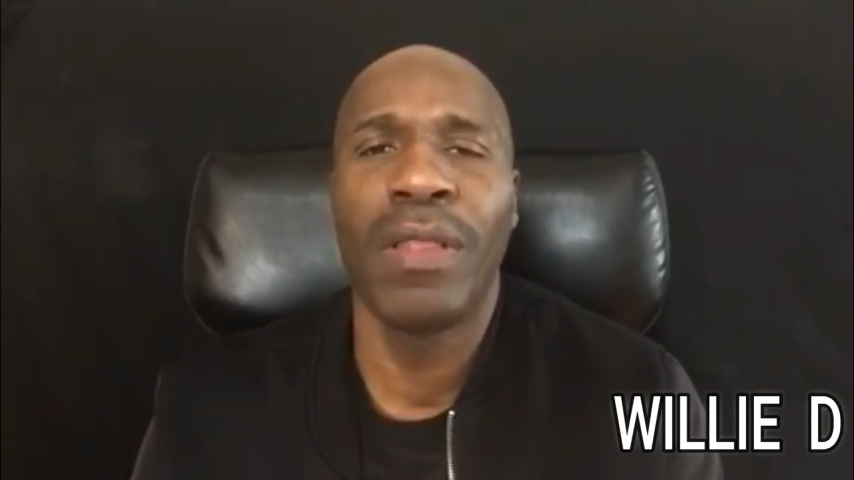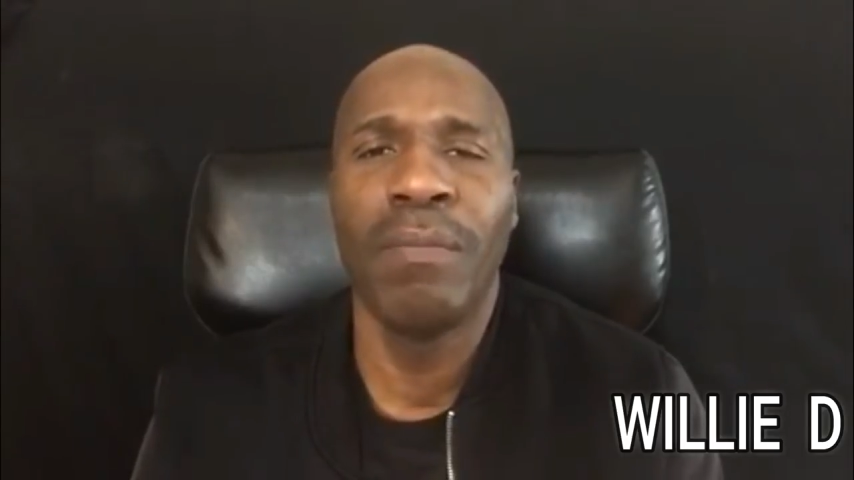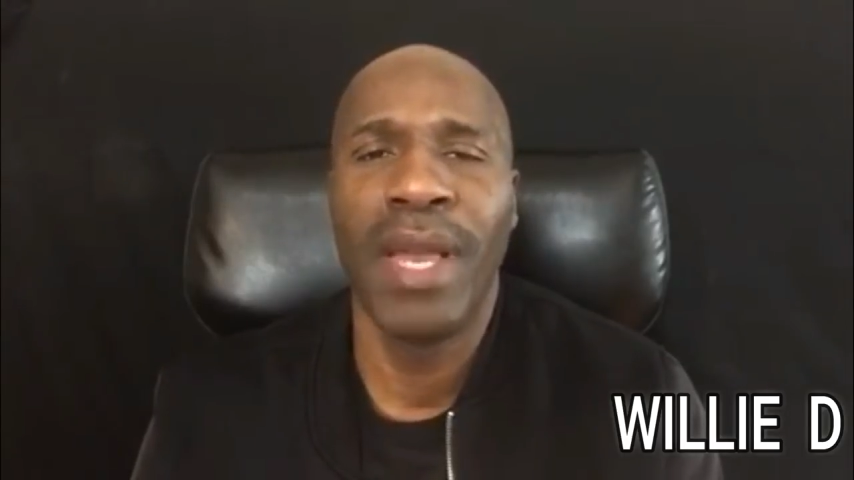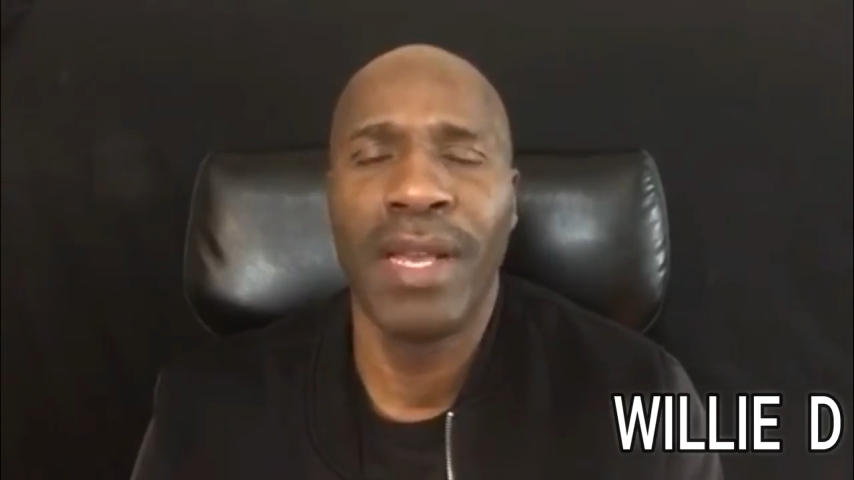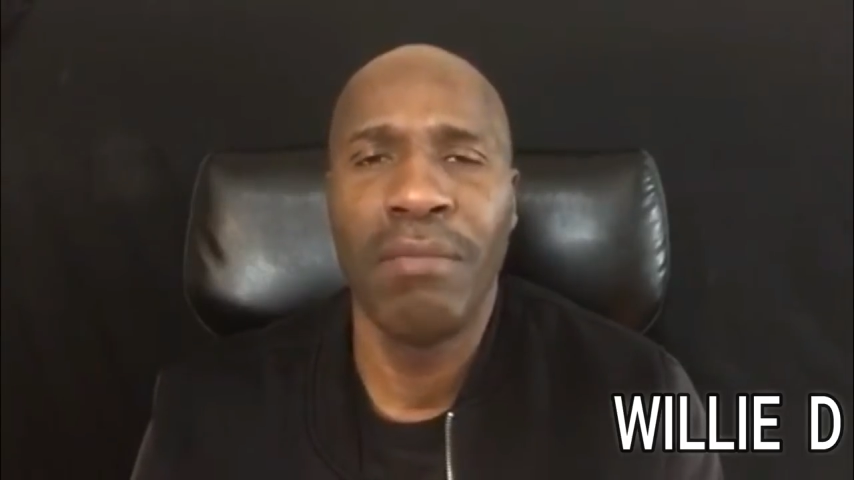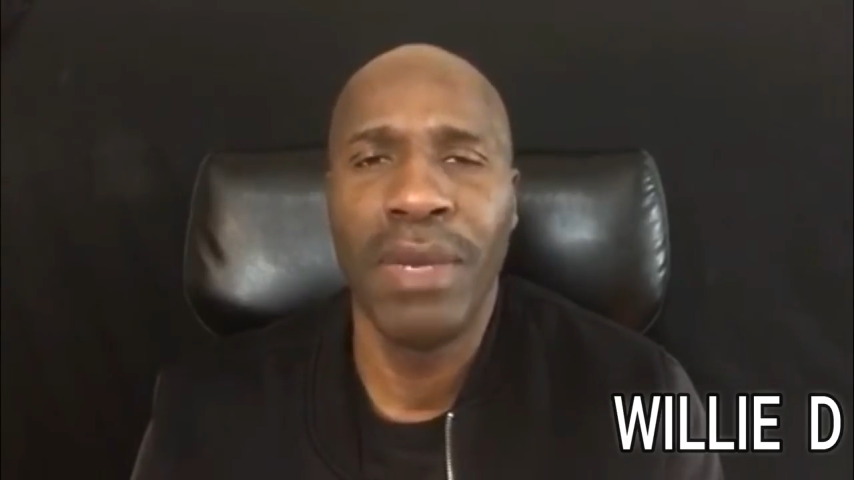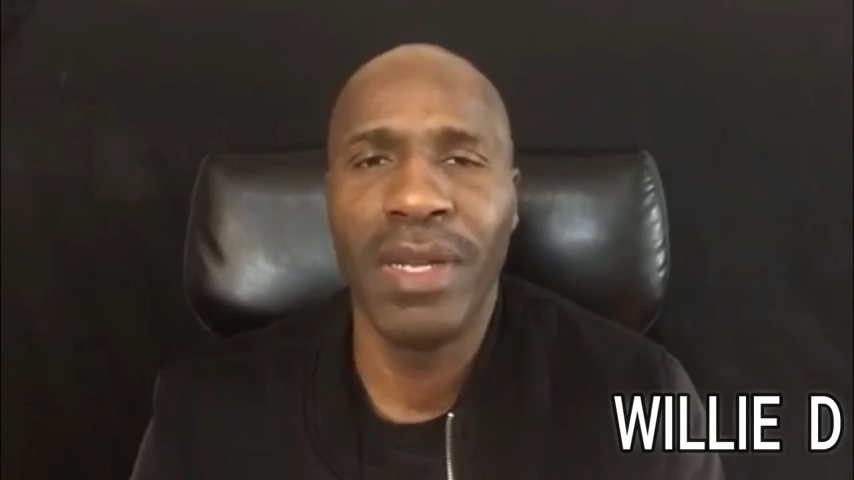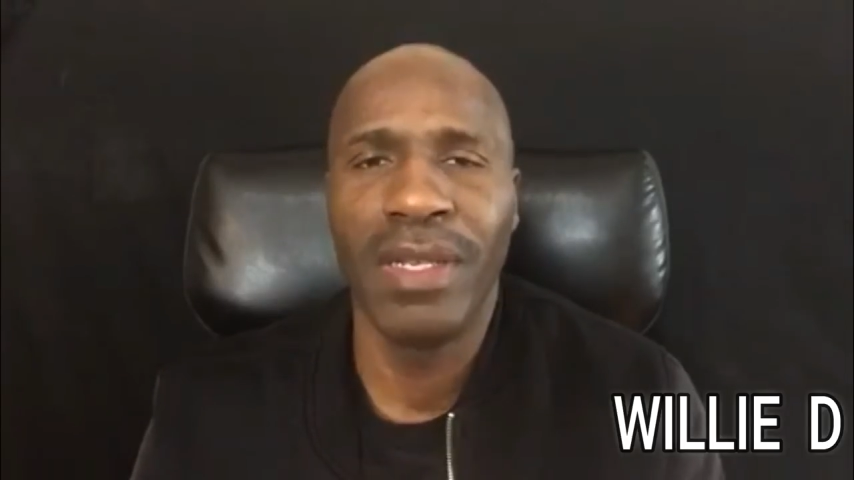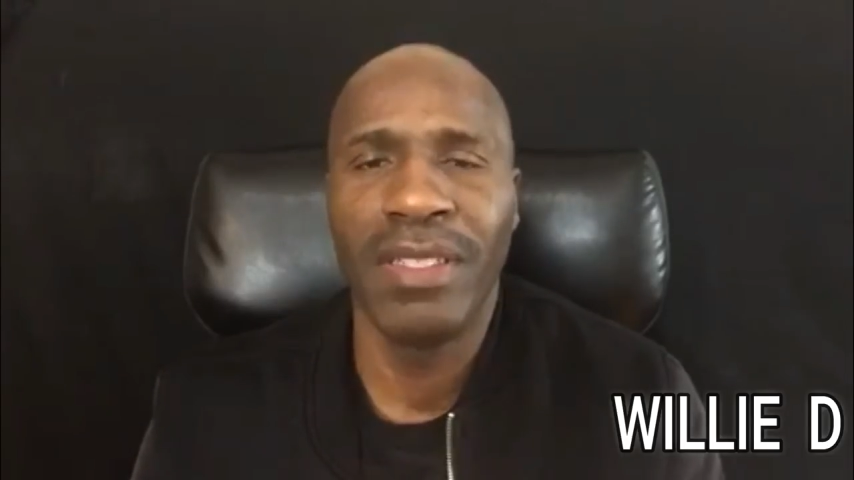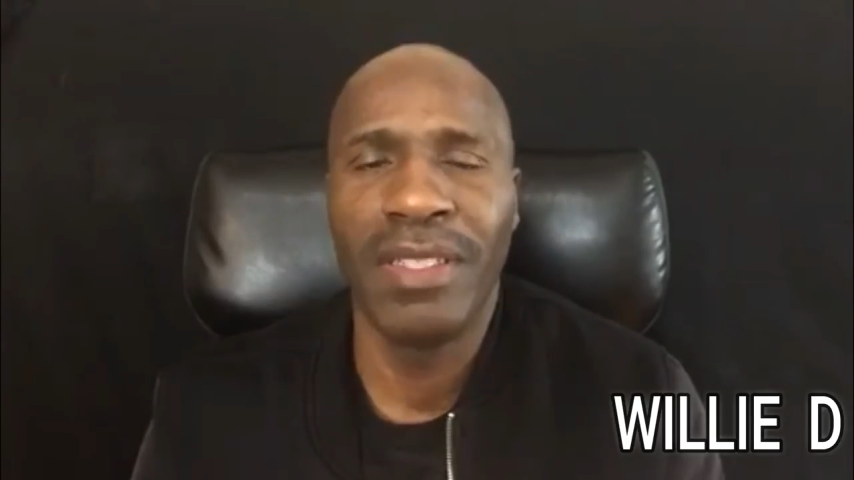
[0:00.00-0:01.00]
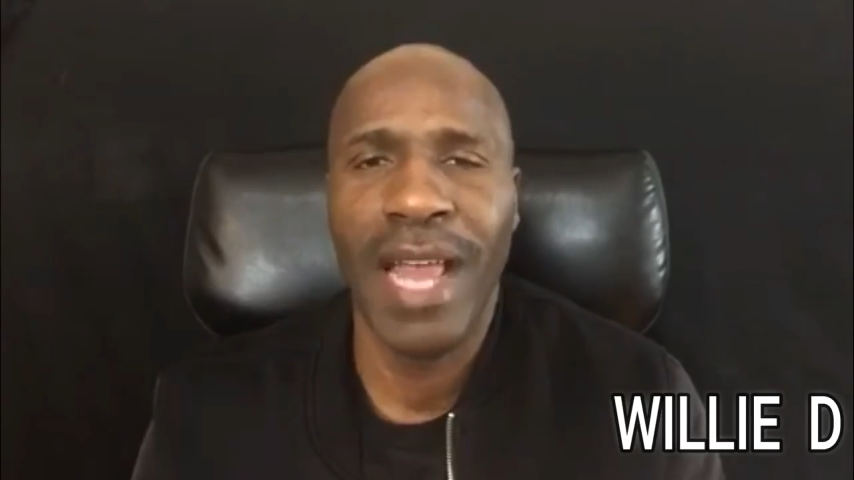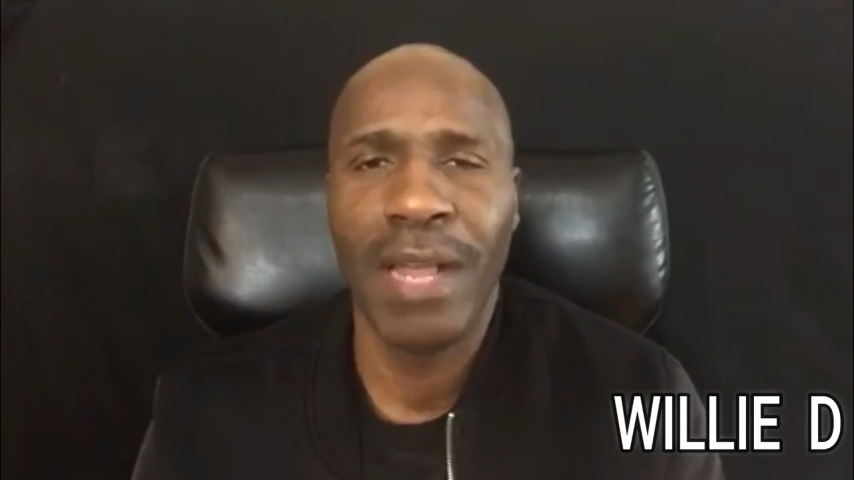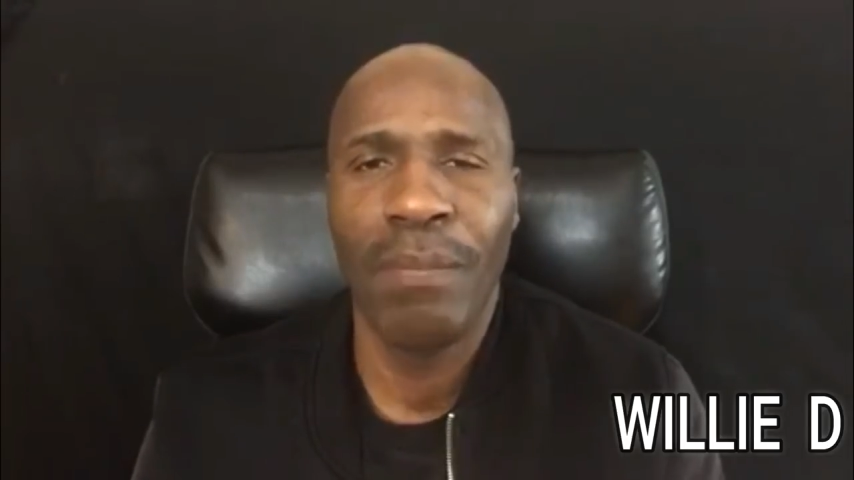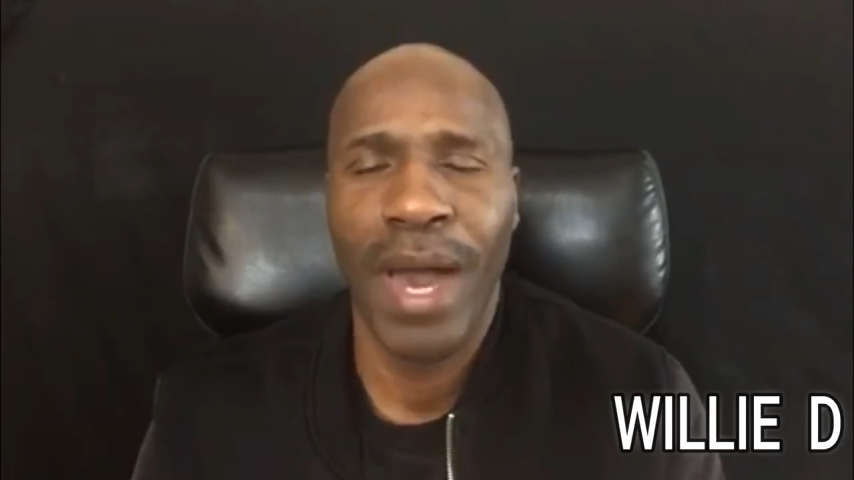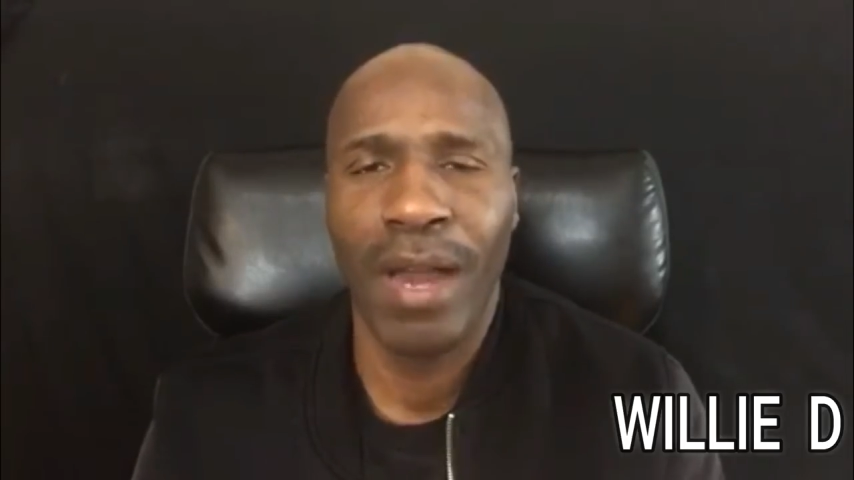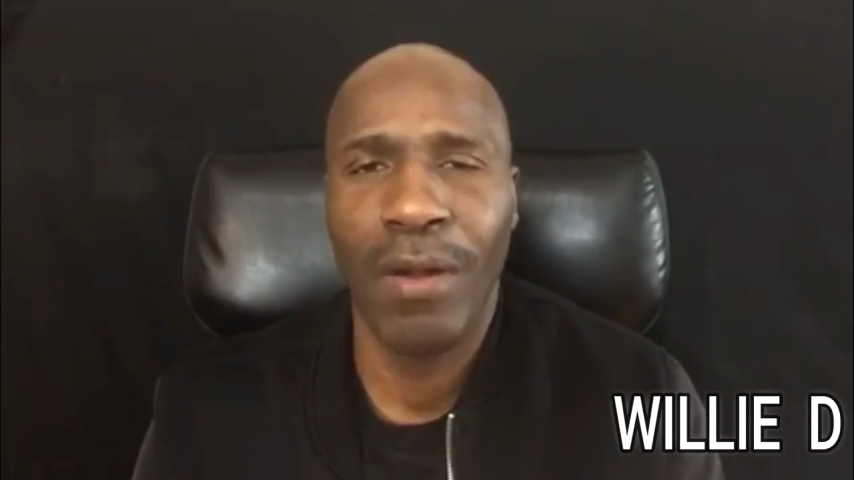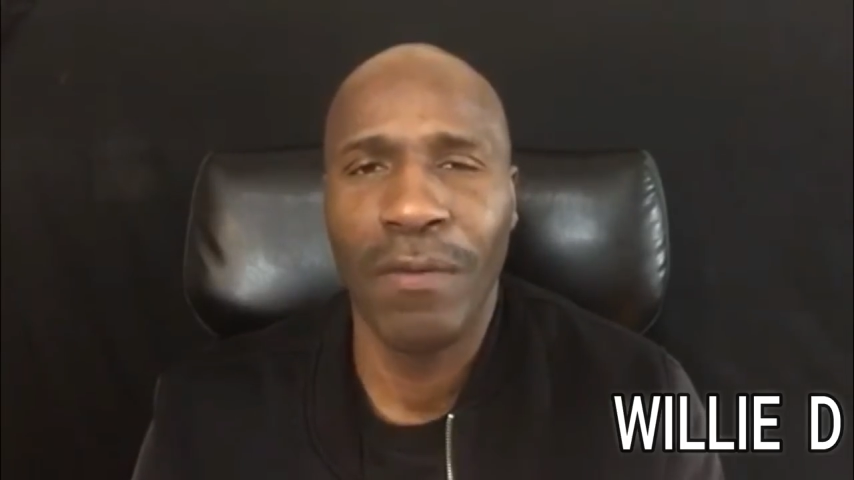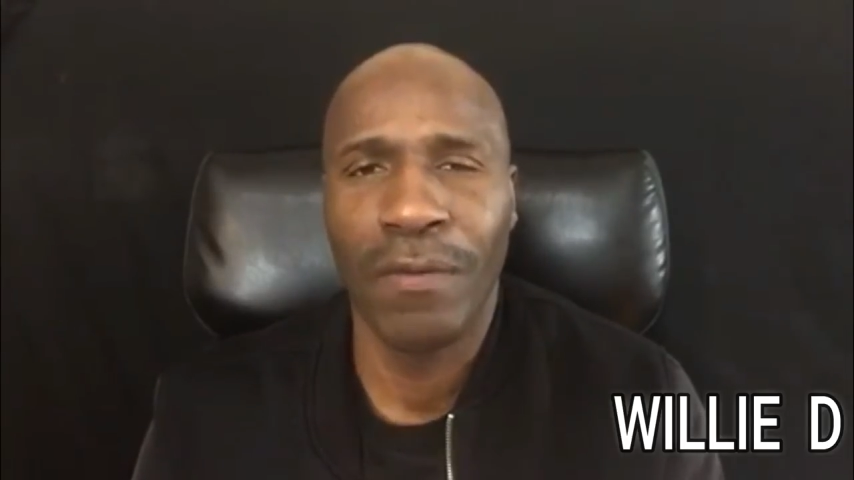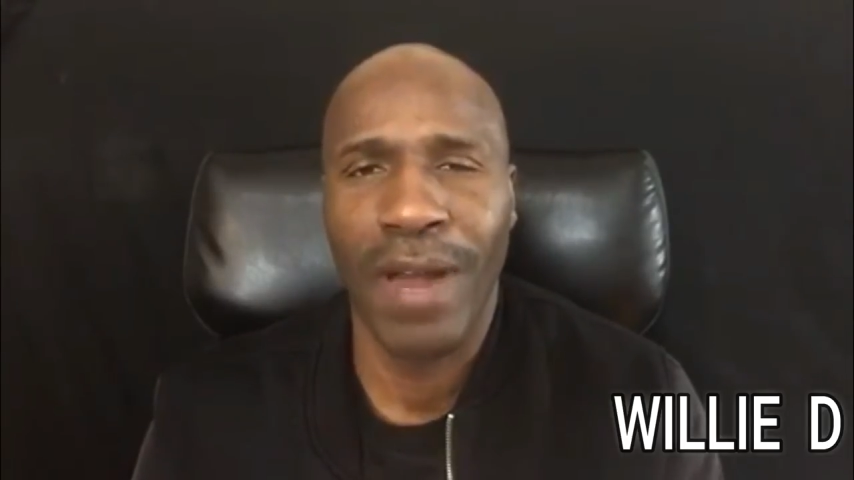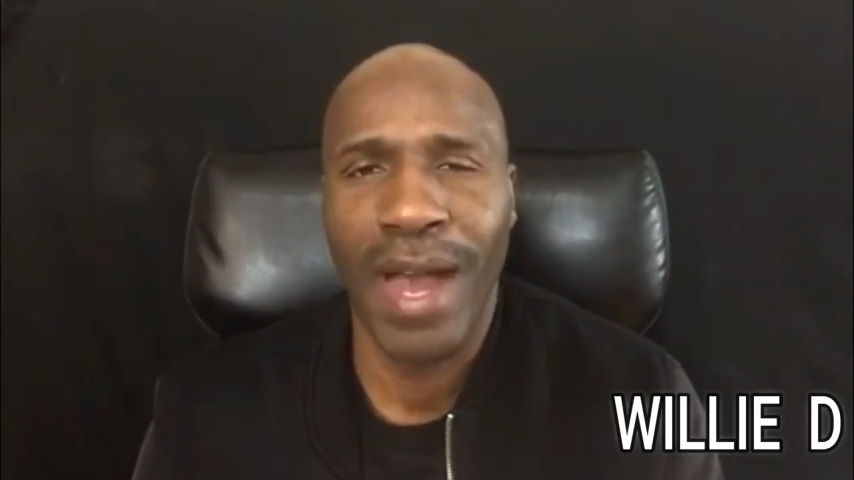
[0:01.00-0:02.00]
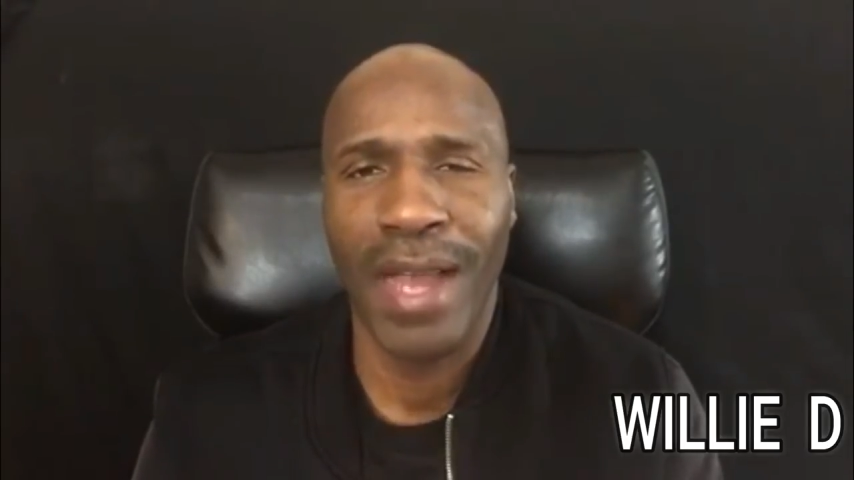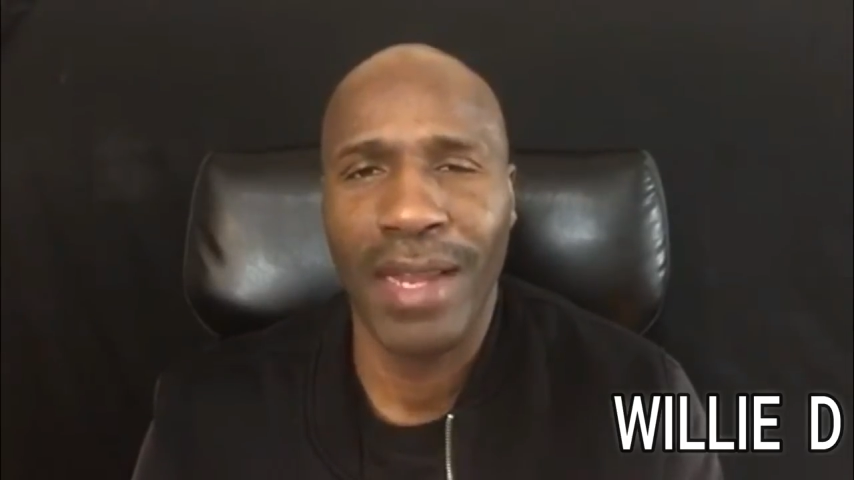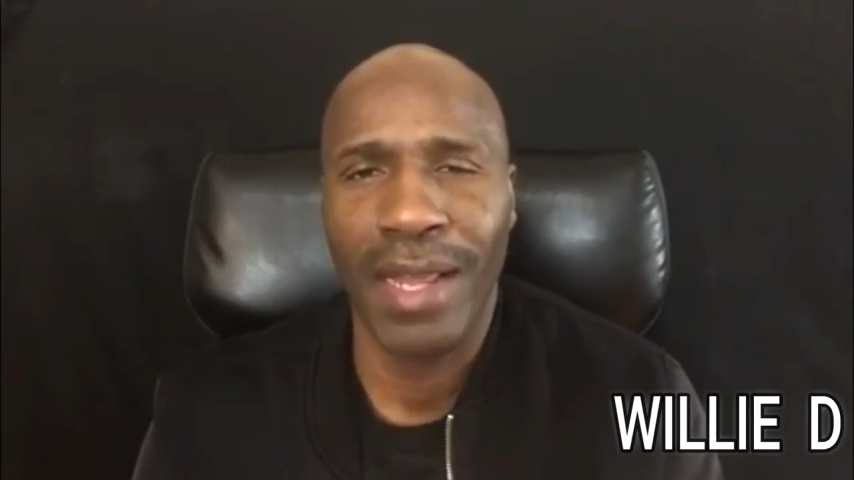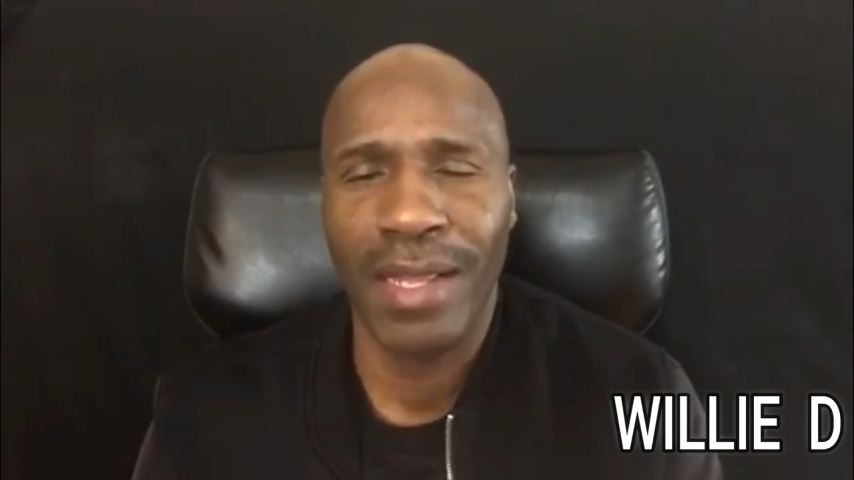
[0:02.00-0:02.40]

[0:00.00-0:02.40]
the Mega Millions jackpot on Friday.